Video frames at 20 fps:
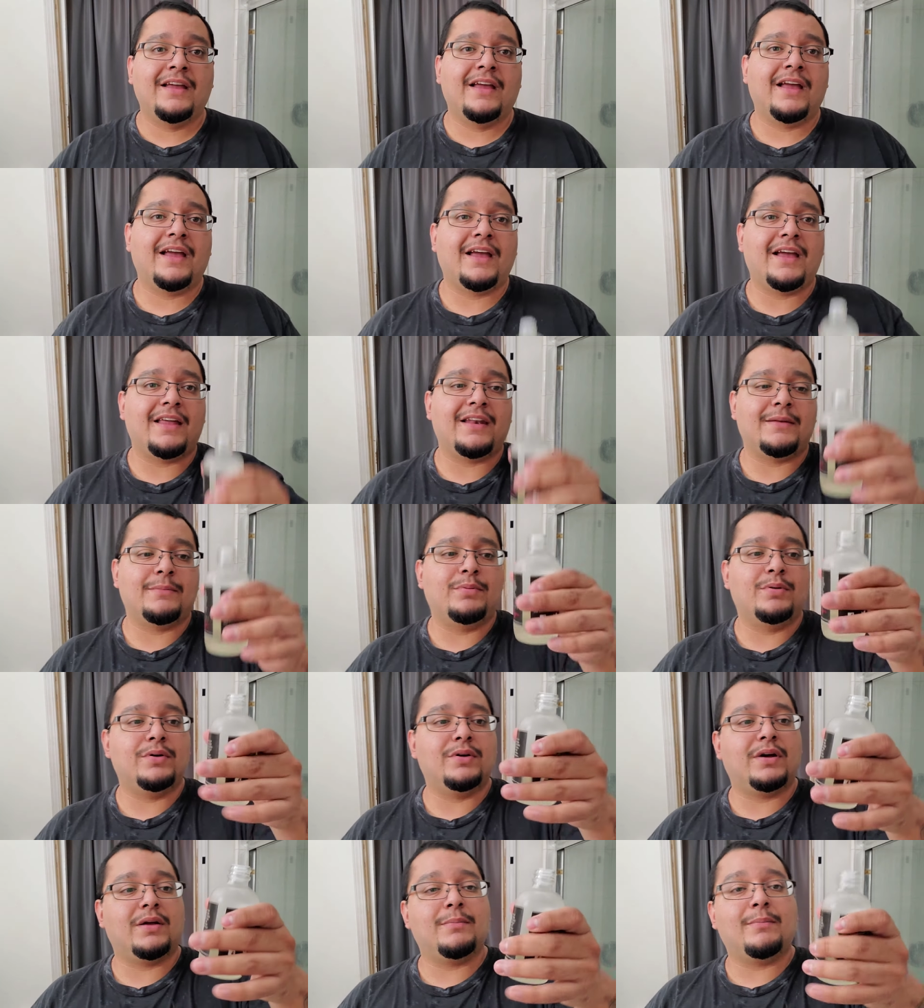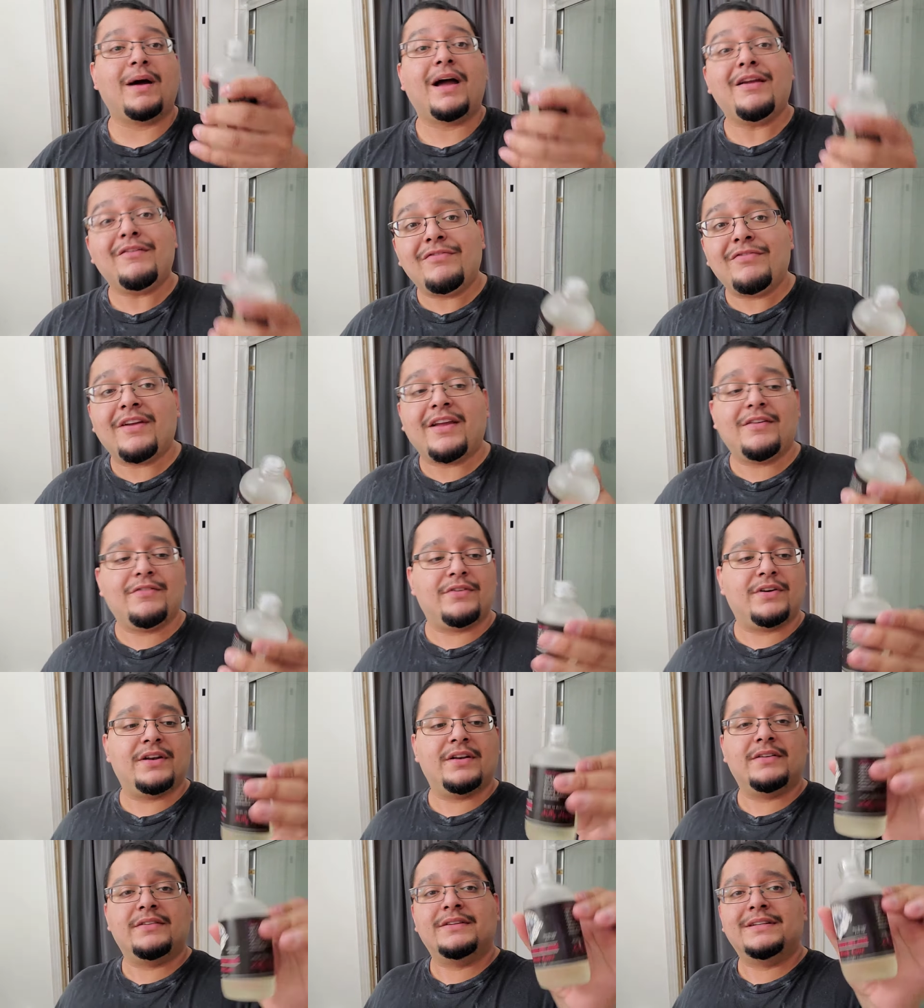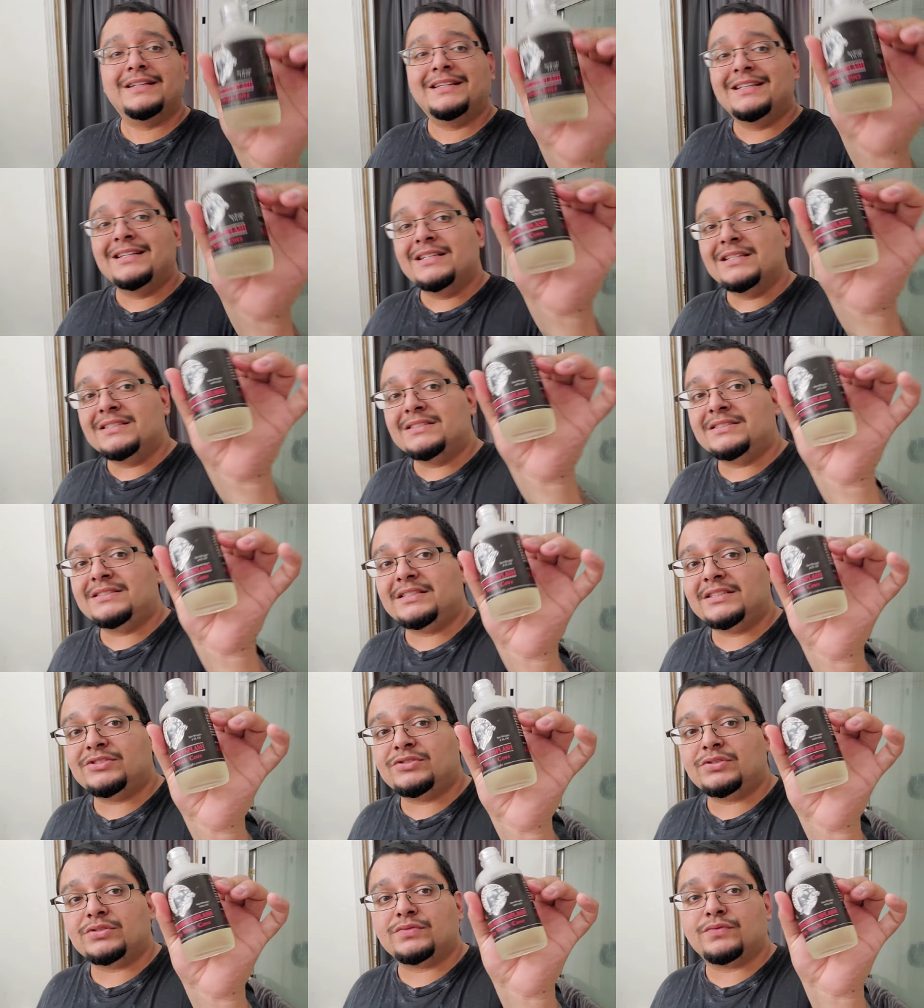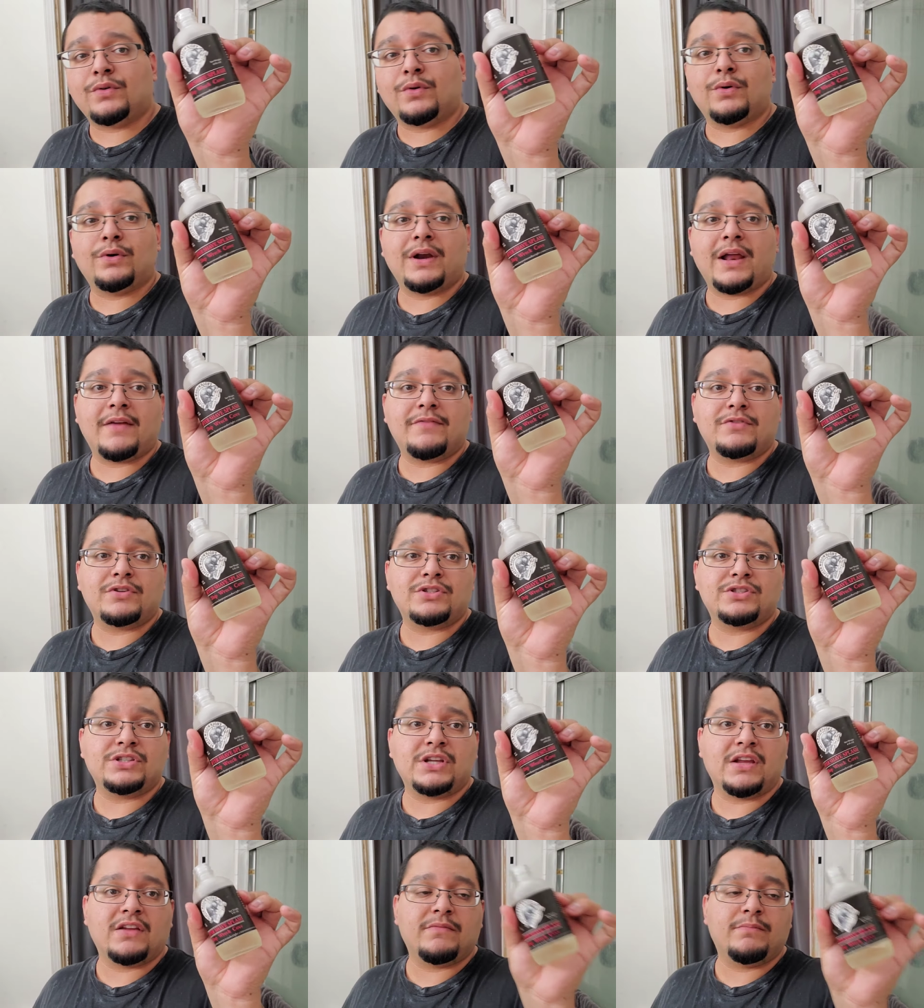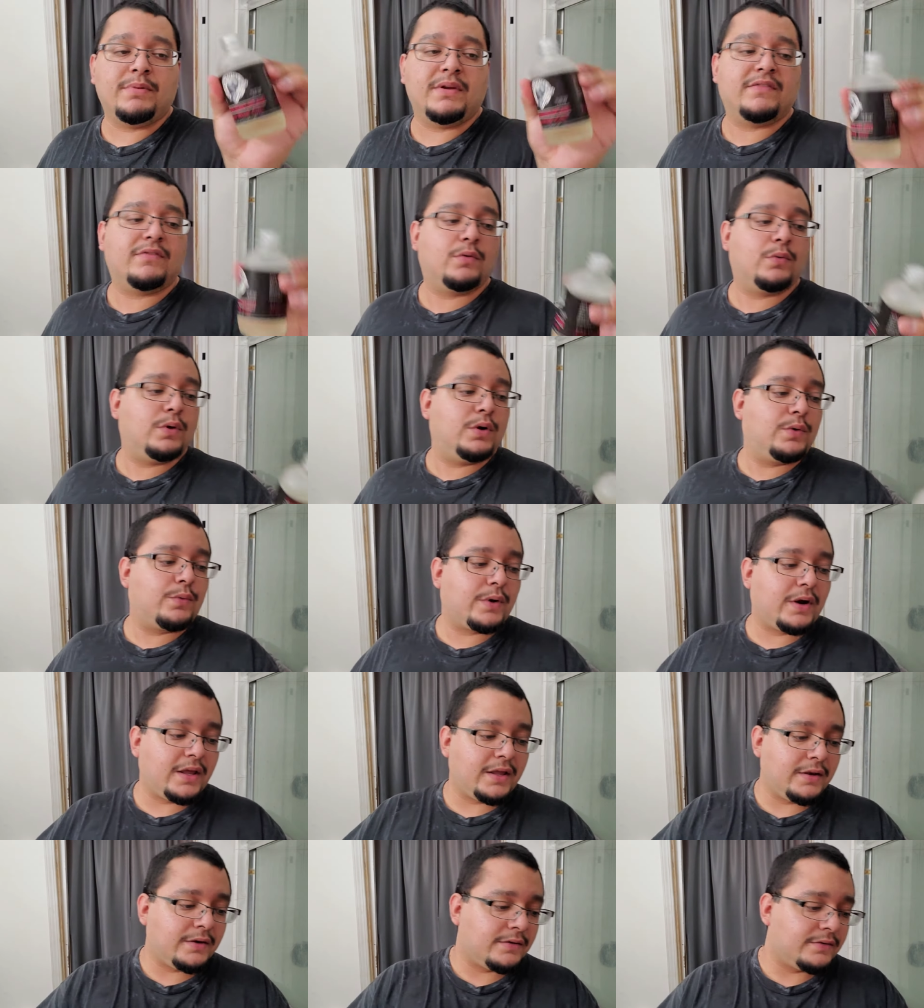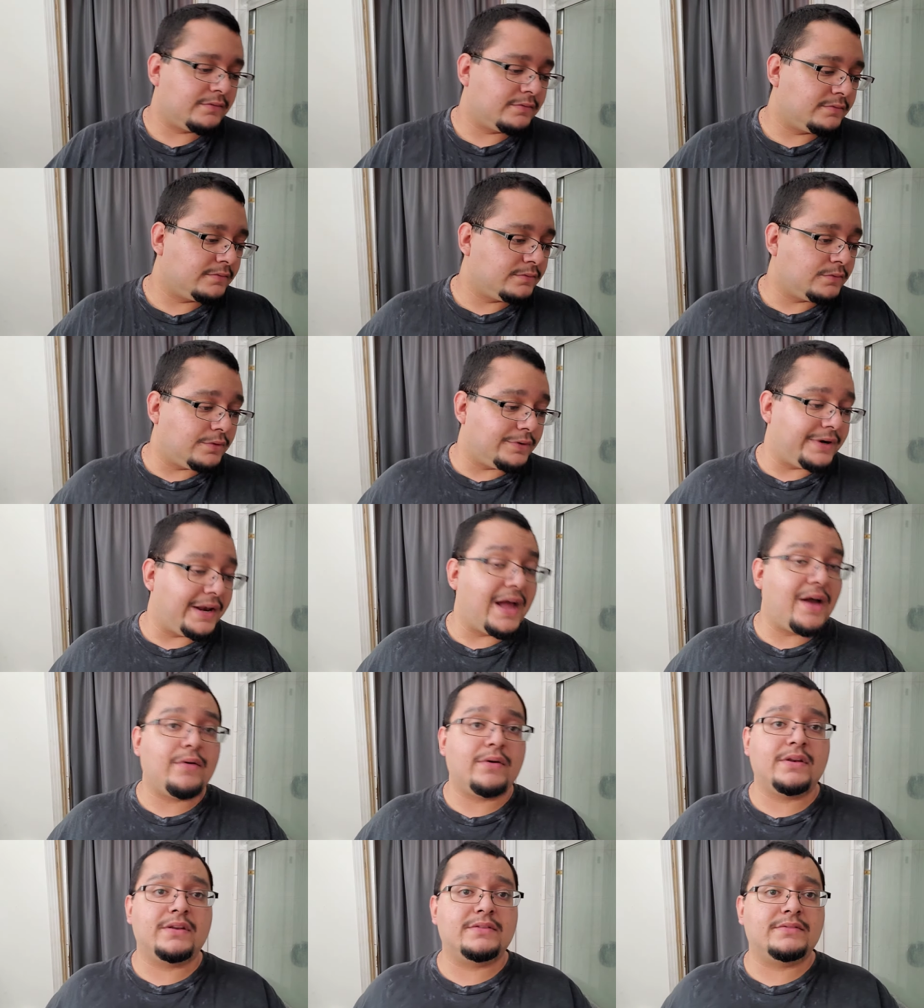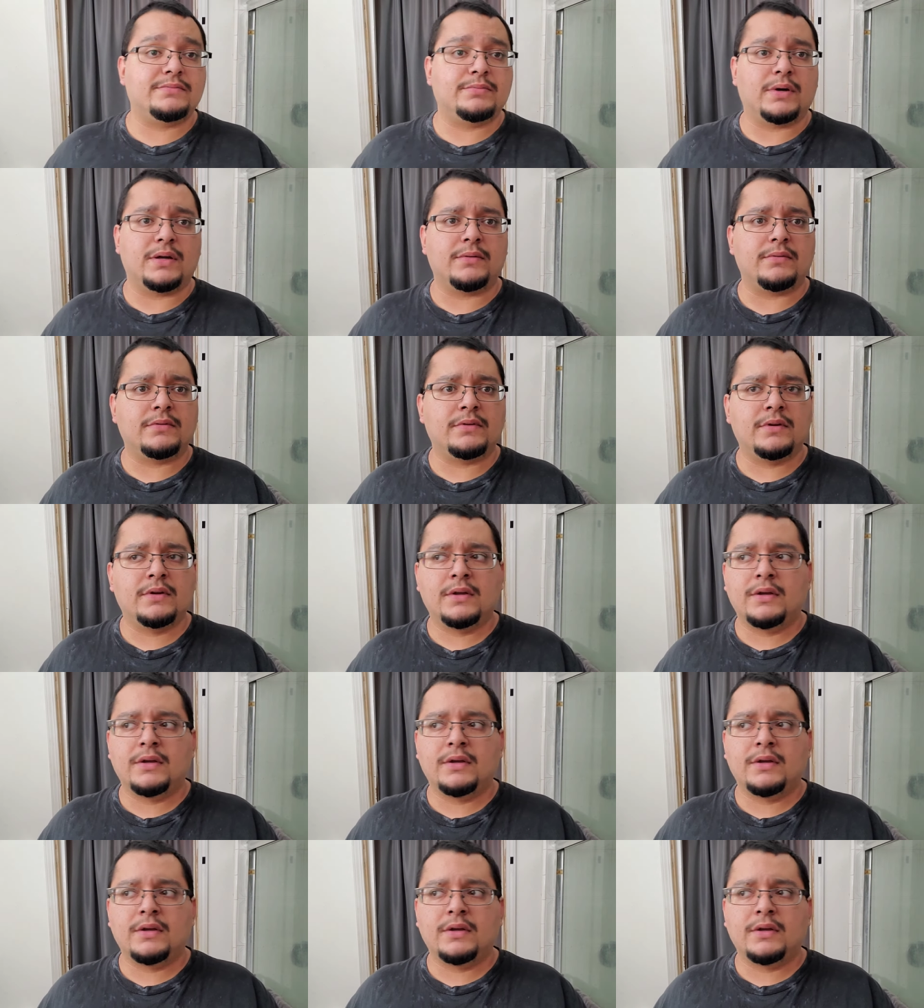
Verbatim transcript: and put on my favorite Citrus Forward Aftershave Beaverwood Right. Well, now it is what?